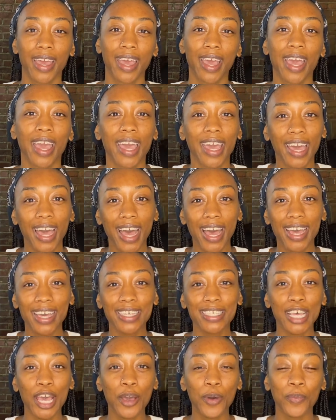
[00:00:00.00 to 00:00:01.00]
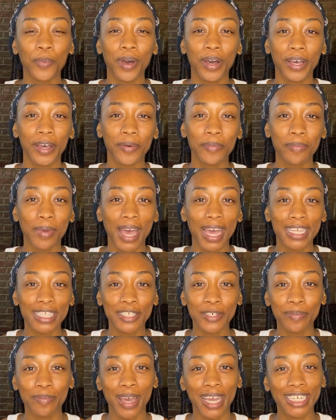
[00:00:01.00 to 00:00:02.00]
Hey guys, and welcome back
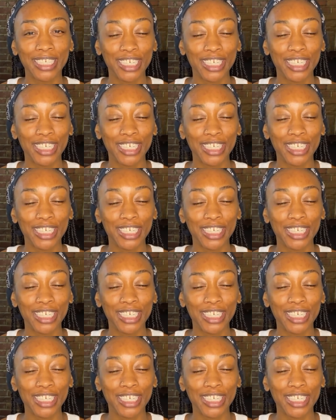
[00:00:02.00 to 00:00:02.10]
to my